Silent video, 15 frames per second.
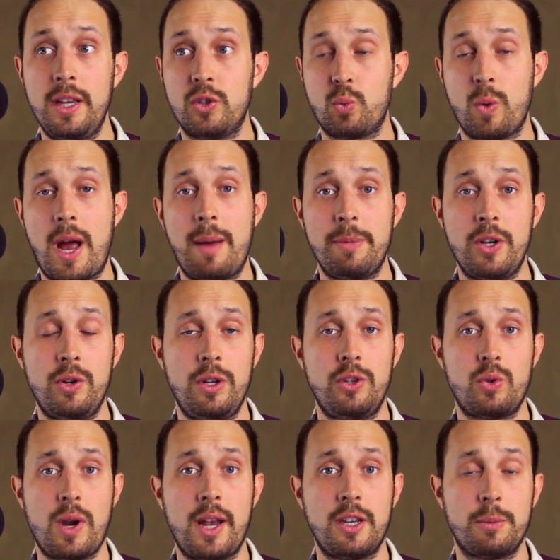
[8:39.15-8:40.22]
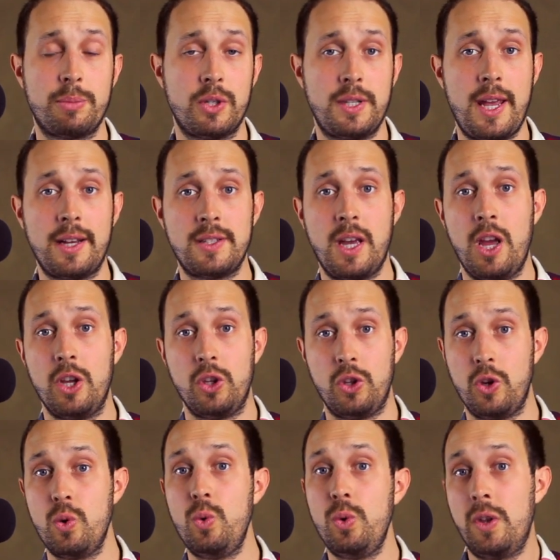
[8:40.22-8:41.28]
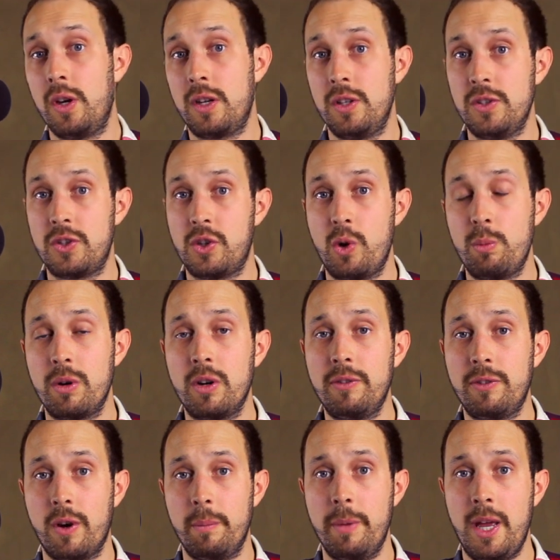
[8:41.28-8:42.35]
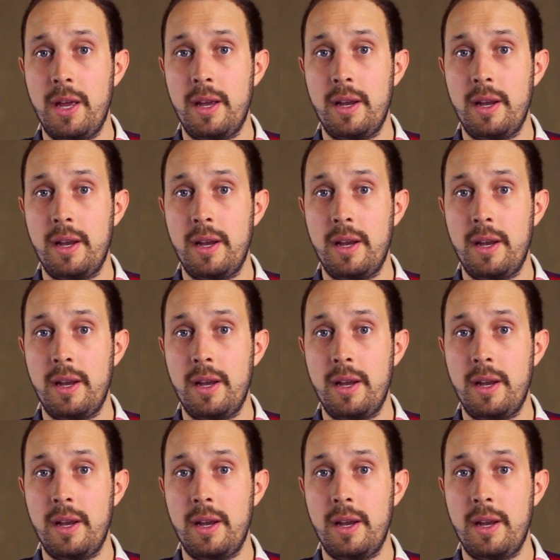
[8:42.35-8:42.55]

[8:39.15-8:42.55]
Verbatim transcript: Is Robinhood trying to protect you, the consumer, from